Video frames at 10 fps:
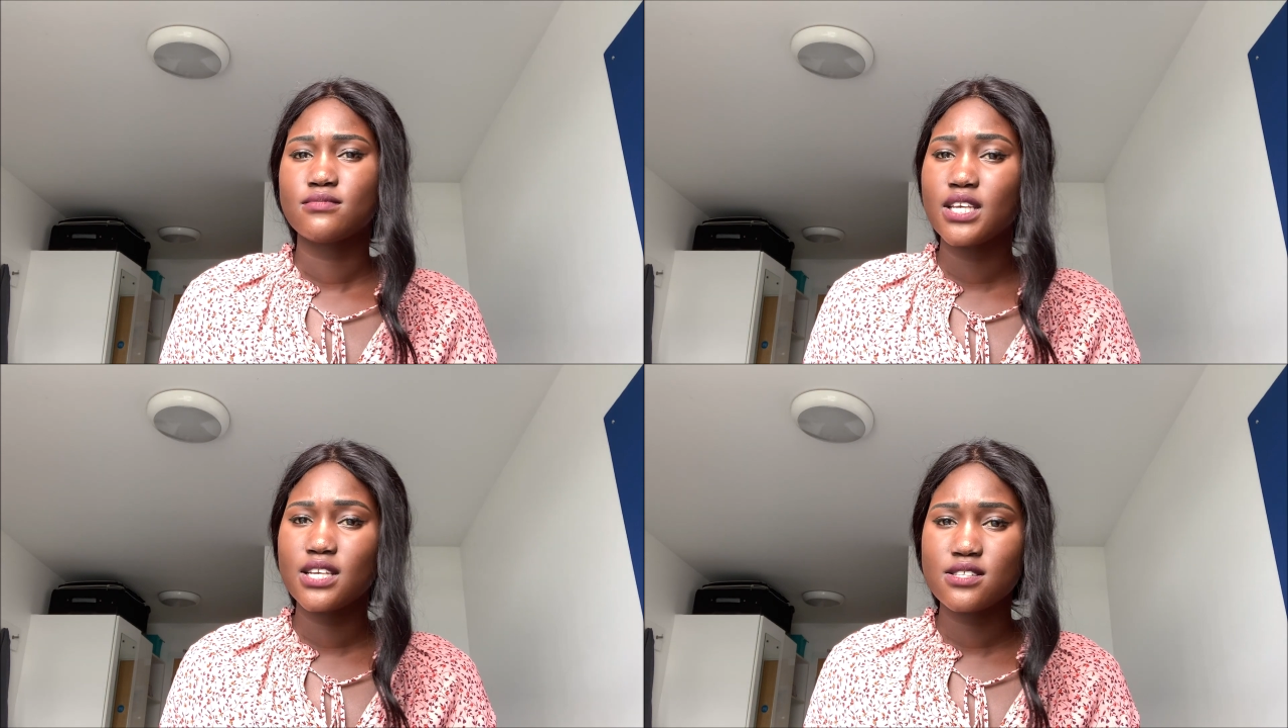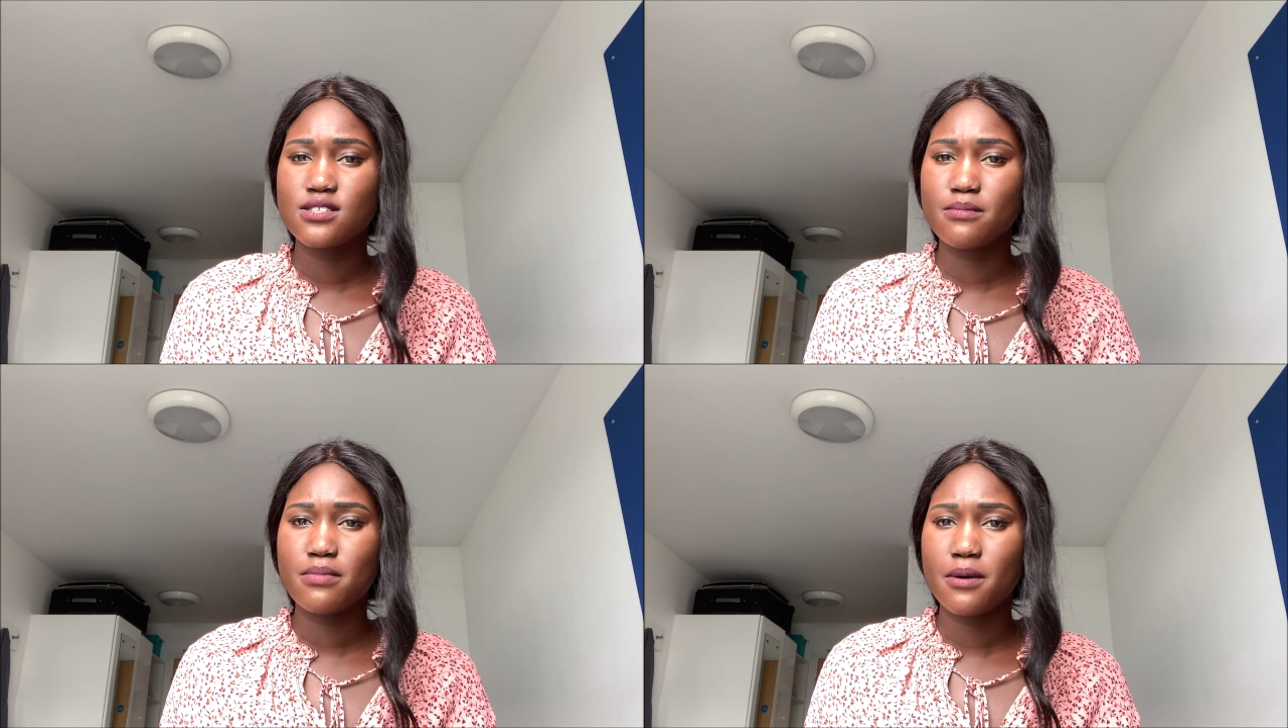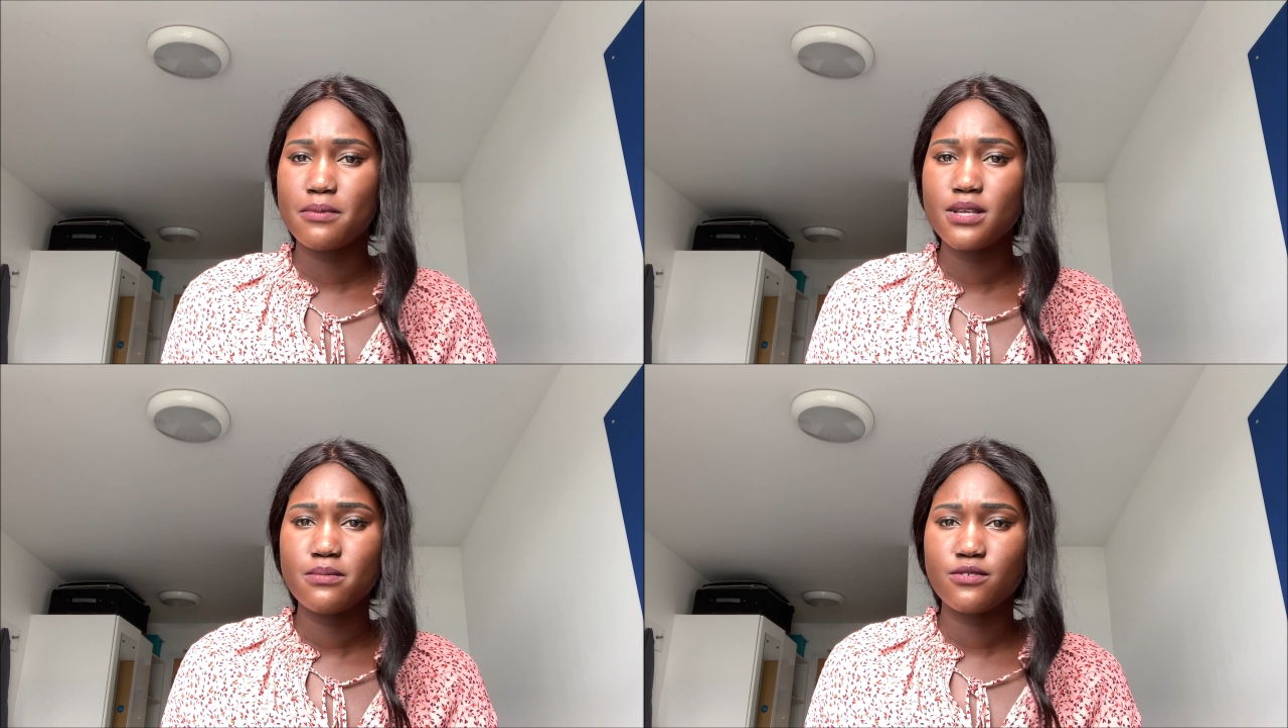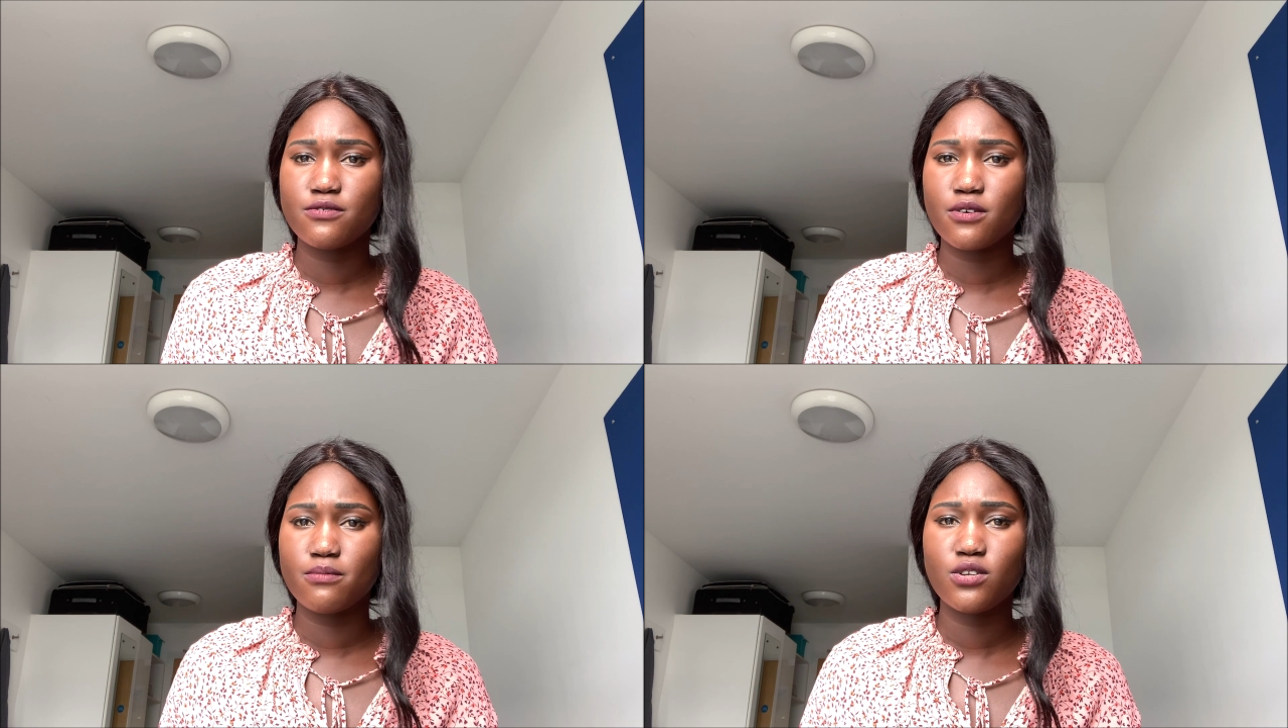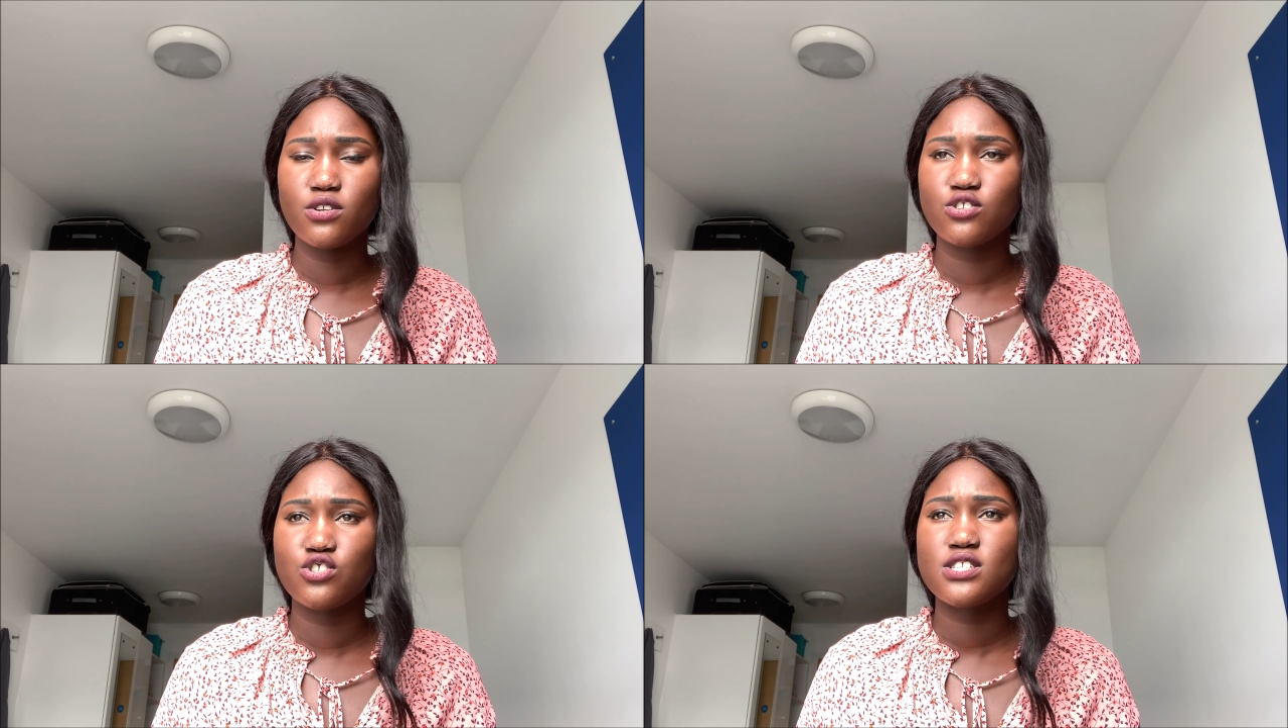things about people
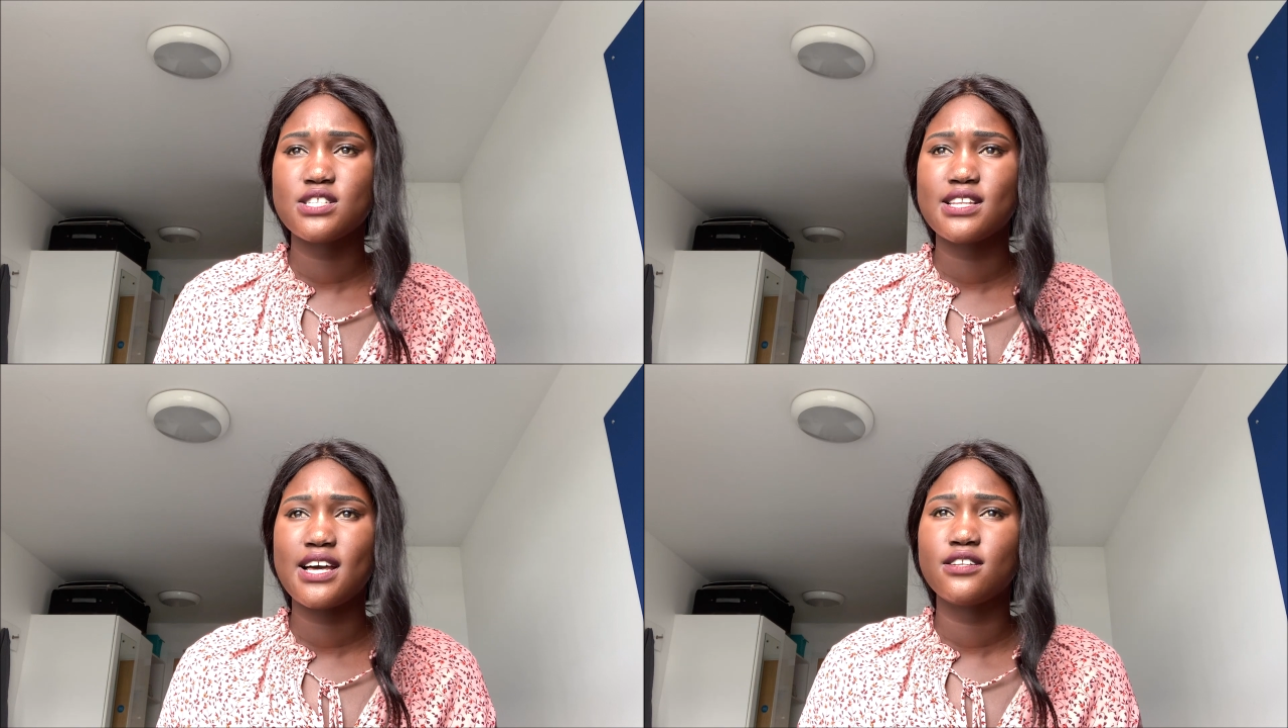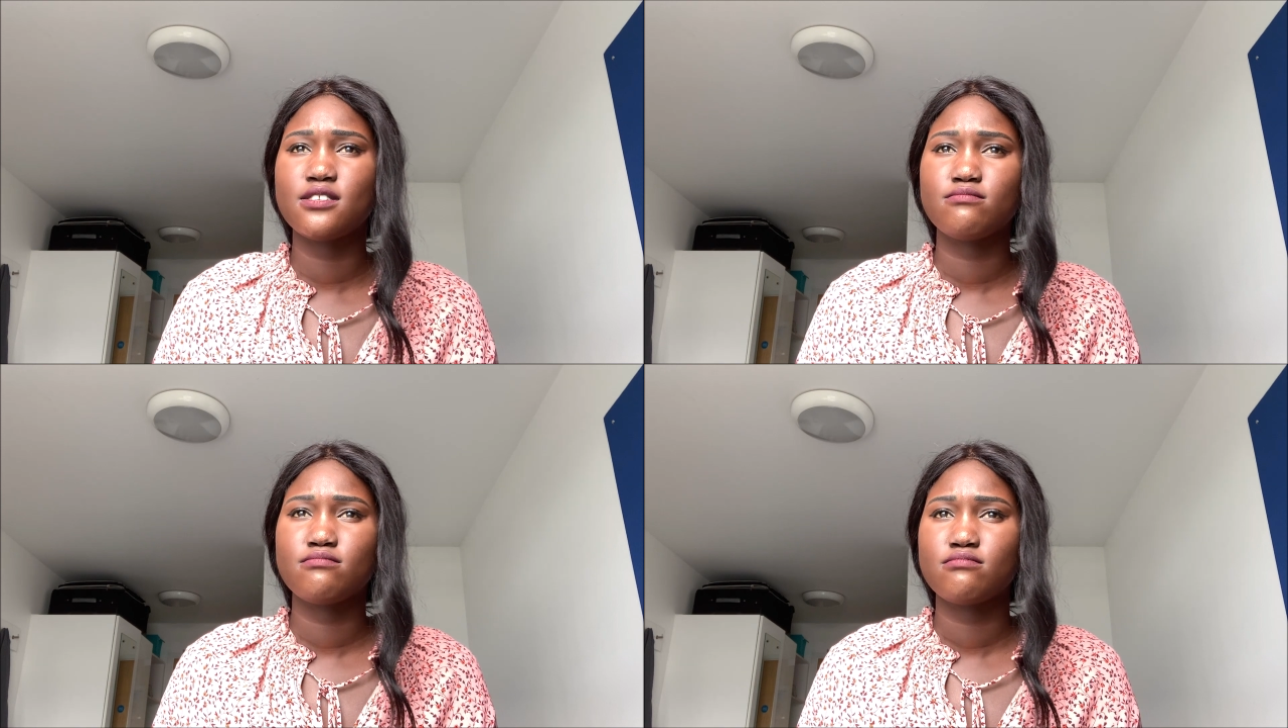from, just learn